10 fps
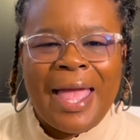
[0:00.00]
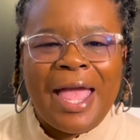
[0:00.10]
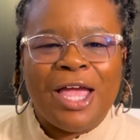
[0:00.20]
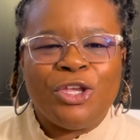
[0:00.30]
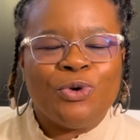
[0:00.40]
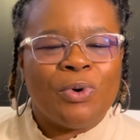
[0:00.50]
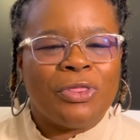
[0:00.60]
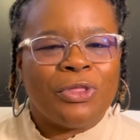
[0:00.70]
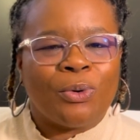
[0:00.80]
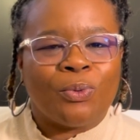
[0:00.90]
And you
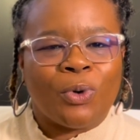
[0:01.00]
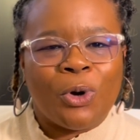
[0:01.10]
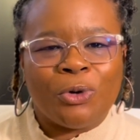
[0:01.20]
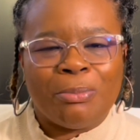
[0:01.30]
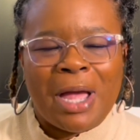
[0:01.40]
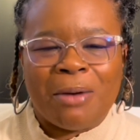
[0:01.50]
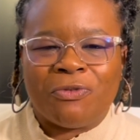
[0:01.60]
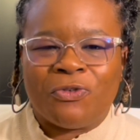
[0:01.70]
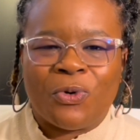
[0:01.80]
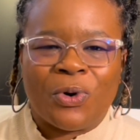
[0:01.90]
want the roadmap
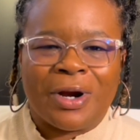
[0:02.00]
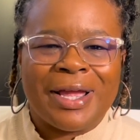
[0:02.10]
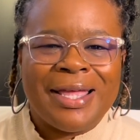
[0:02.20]
for